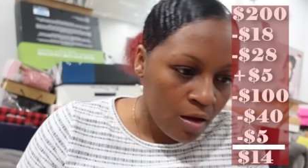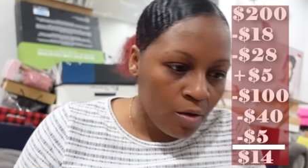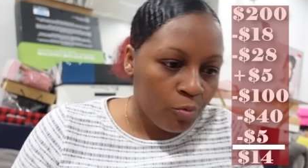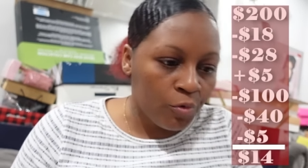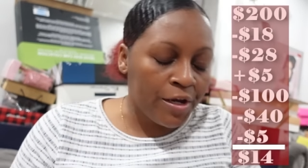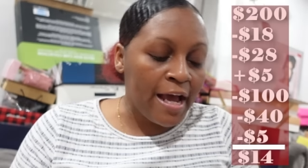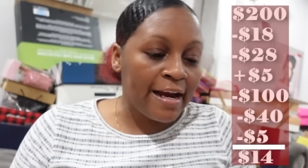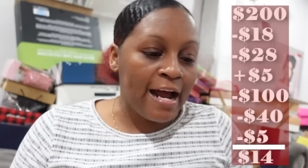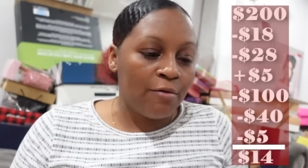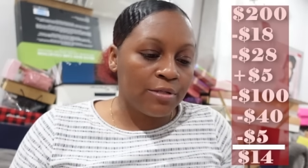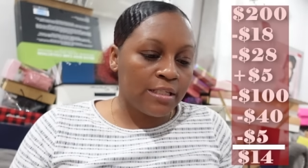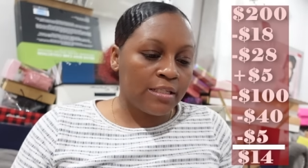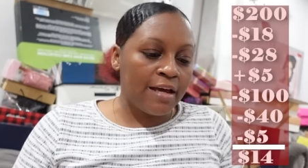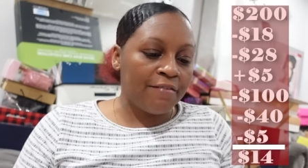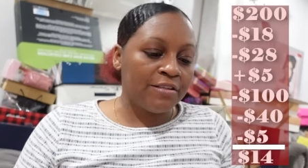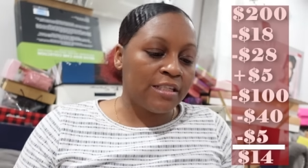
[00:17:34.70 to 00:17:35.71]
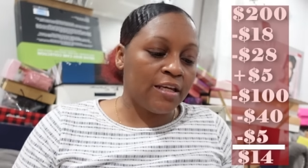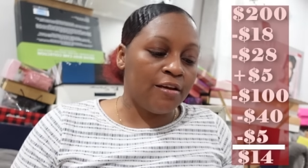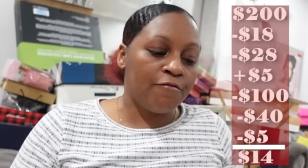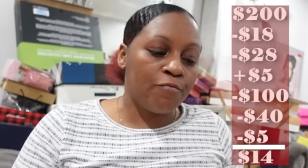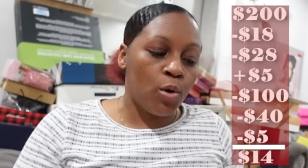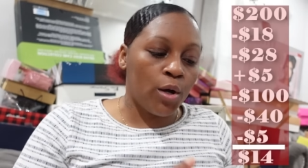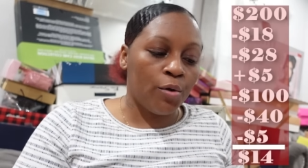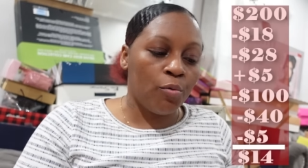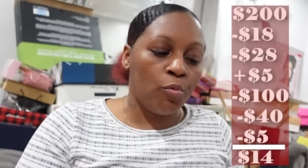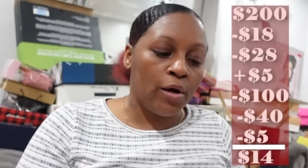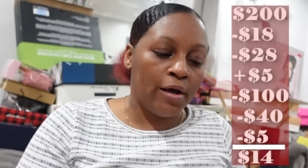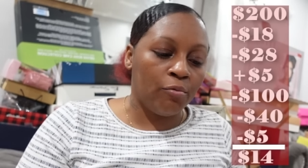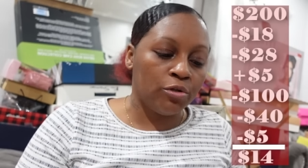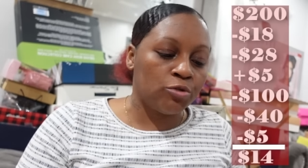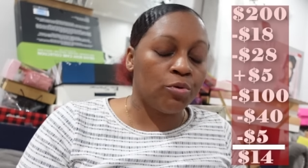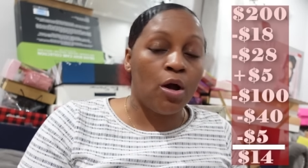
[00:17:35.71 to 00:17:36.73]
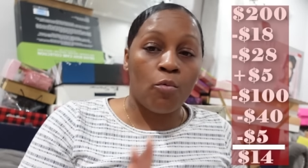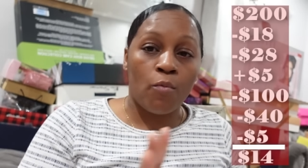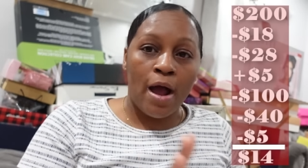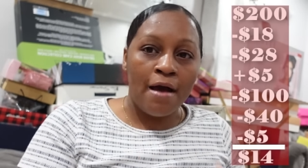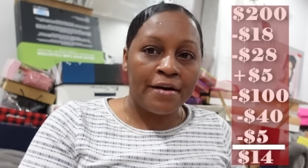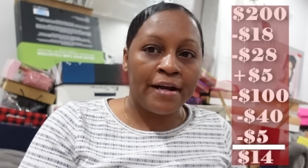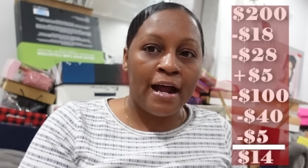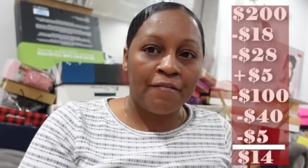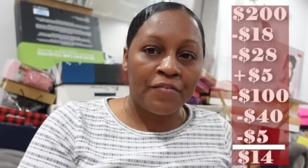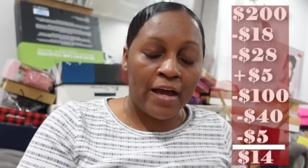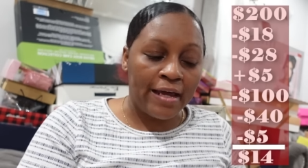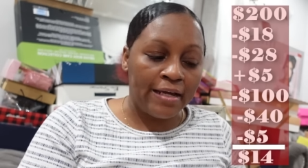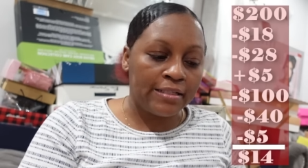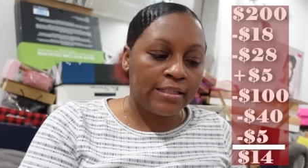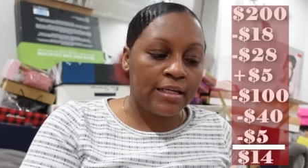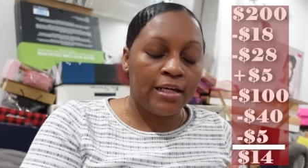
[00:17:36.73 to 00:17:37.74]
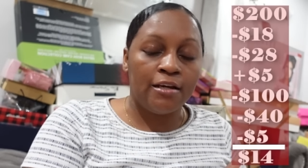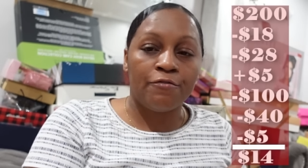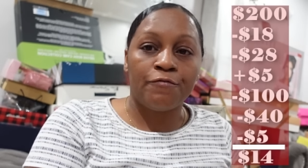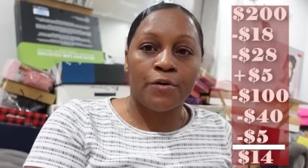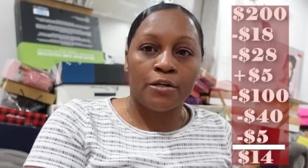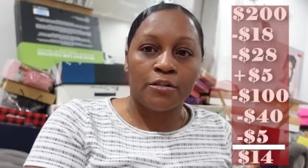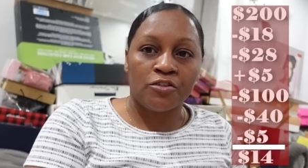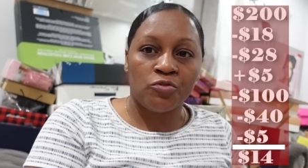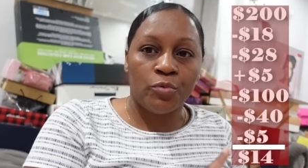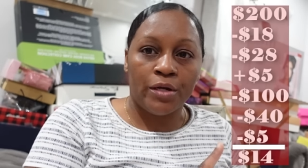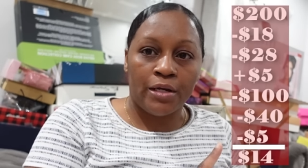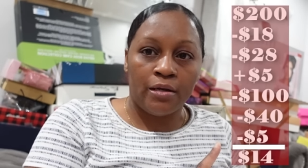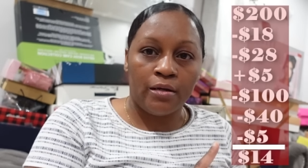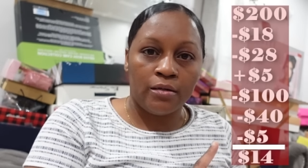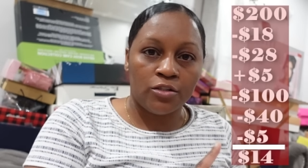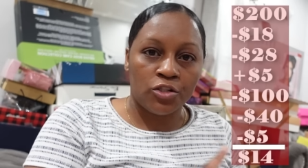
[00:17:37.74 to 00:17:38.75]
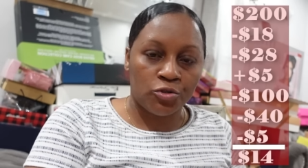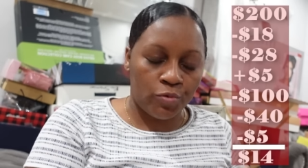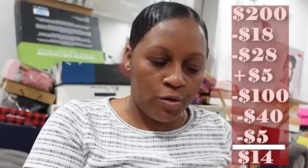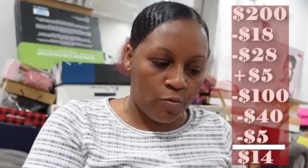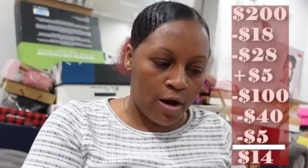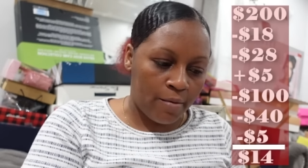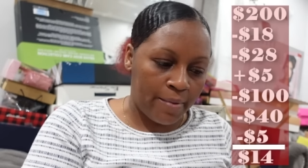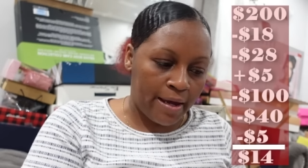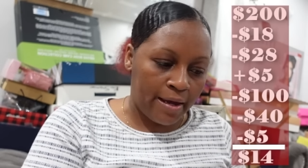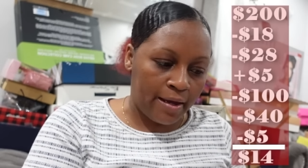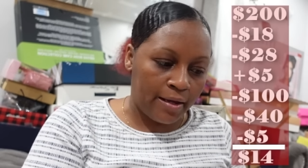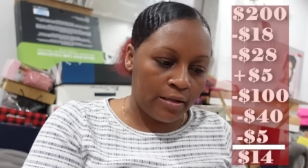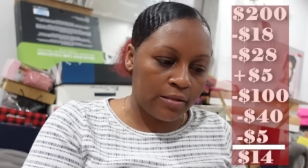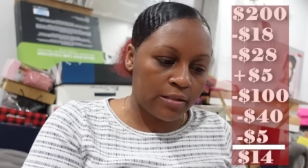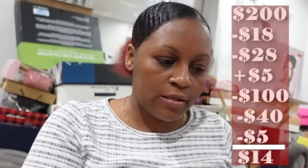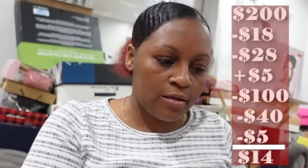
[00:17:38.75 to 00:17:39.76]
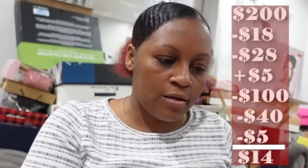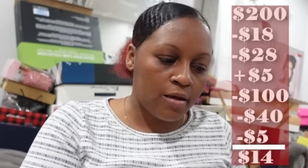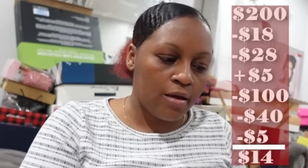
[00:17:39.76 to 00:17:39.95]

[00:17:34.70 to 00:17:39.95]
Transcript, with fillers: we got our 1741, which we're going to round it off to 18 for the 20 shrink wrap bags.